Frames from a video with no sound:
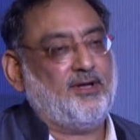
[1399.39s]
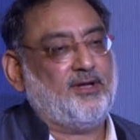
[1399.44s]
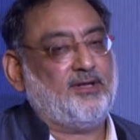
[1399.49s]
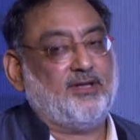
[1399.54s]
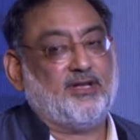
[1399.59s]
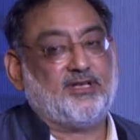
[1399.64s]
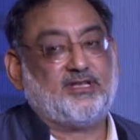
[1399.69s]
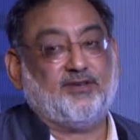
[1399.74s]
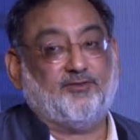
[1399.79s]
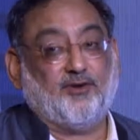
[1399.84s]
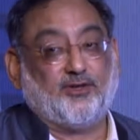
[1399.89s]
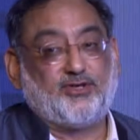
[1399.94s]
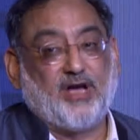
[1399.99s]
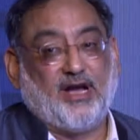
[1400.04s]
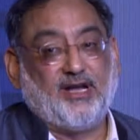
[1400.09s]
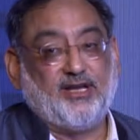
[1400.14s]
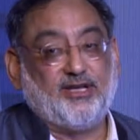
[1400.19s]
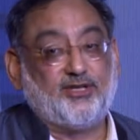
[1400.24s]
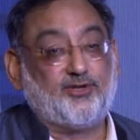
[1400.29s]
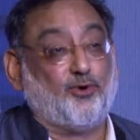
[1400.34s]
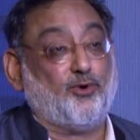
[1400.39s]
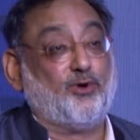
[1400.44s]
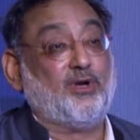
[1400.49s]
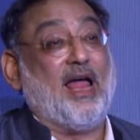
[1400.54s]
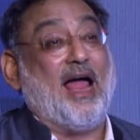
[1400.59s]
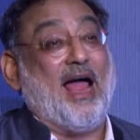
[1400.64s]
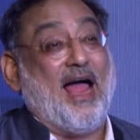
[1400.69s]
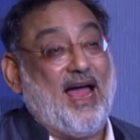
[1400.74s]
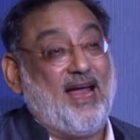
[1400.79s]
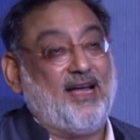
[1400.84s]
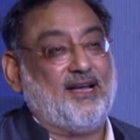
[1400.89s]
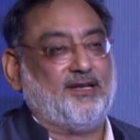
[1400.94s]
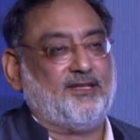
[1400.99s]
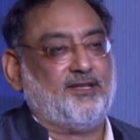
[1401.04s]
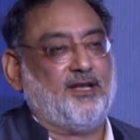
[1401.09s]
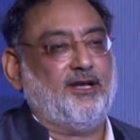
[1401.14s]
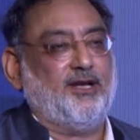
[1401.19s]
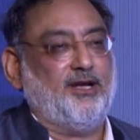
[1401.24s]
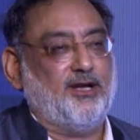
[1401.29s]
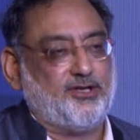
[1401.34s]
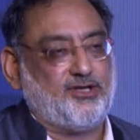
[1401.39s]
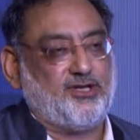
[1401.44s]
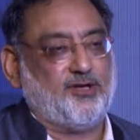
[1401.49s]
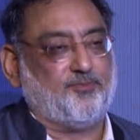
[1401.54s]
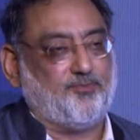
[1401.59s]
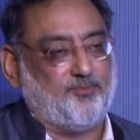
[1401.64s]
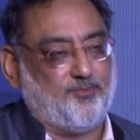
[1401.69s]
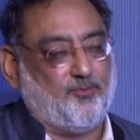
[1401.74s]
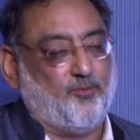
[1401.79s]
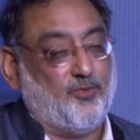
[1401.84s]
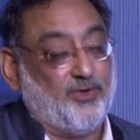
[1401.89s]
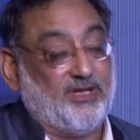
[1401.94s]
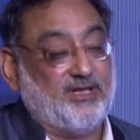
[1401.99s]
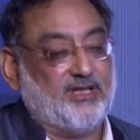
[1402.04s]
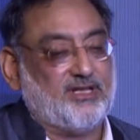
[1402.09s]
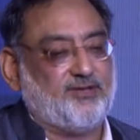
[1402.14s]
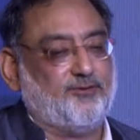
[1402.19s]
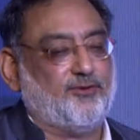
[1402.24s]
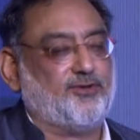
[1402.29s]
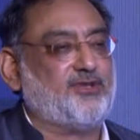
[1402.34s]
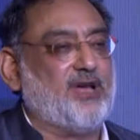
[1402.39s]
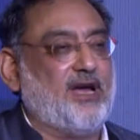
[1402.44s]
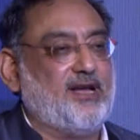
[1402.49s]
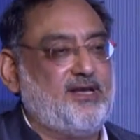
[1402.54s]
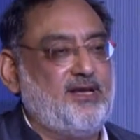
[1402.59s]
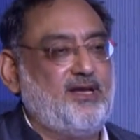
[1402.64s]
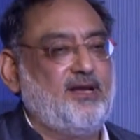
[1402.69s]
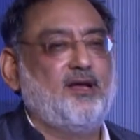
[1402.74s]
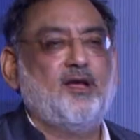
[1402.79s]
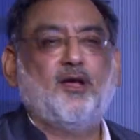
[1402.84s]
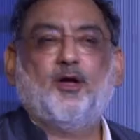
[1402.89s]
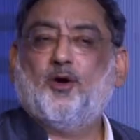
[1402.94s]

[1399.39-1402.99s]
the civil society's role and the leadership within the civil society.